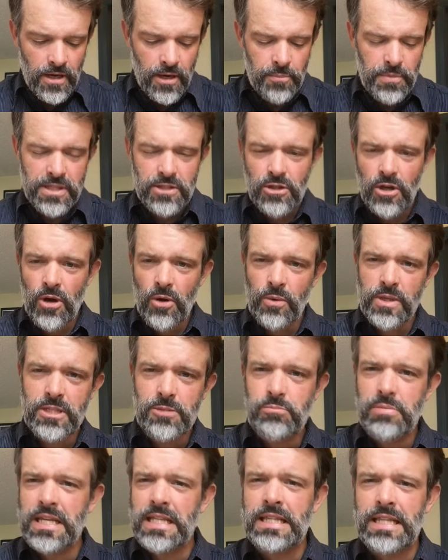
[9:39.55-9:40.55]
It's always
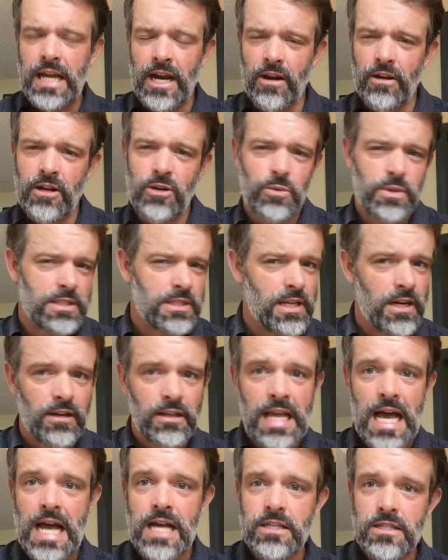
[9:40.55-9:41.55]
been there. It was there
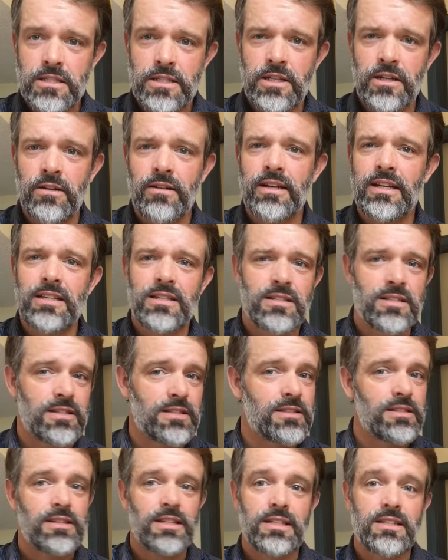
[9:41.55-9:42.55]
last year, and
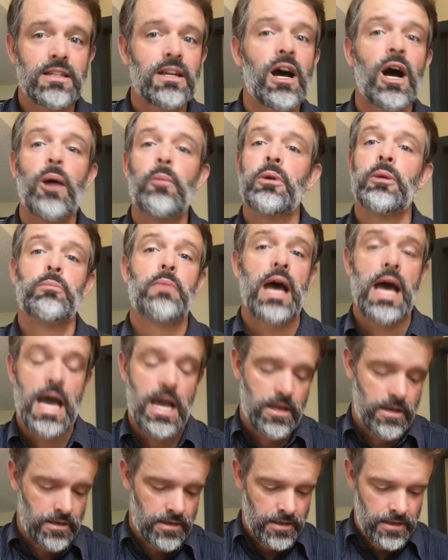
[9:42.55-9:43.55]
it's coming
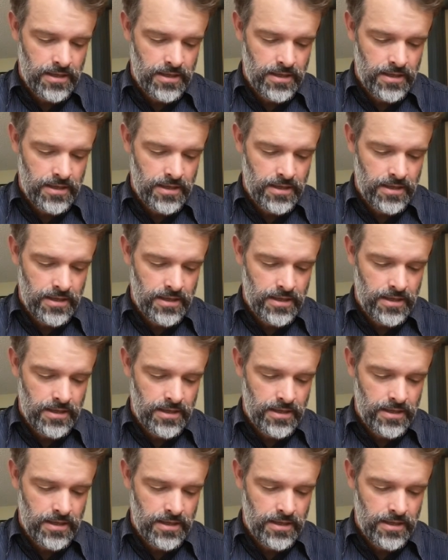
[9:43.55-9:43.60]
back.